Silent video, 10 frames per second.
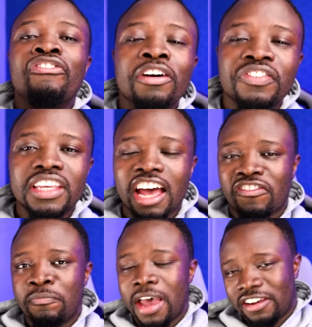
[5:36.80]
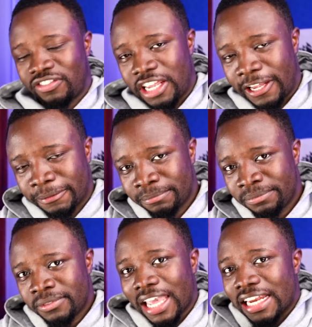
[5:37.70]
50th birthday.
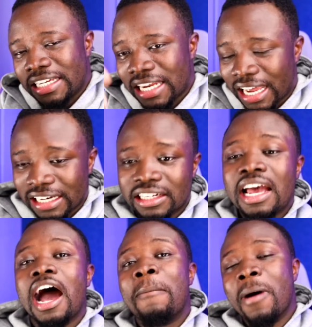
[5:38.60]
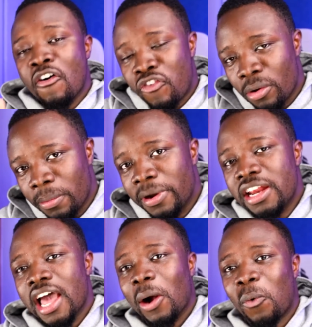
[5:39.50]
And then a mouthful will
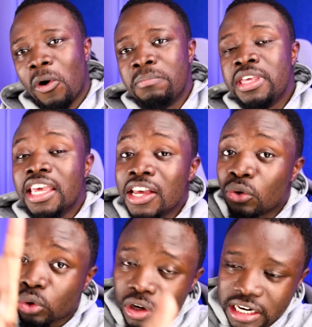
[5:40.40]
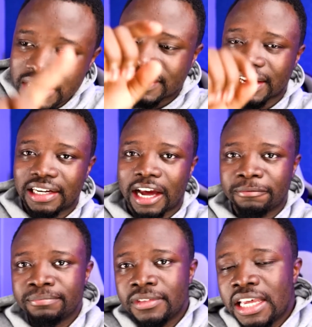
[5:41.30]
be now, Kobe, including Cheddar.
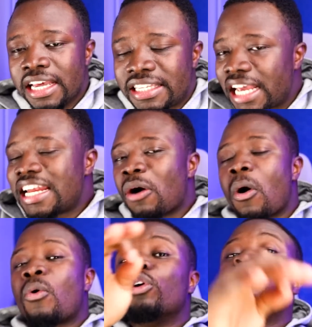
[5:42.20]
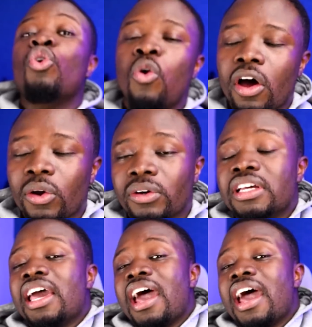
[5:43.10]
Cheddar Coco drew one.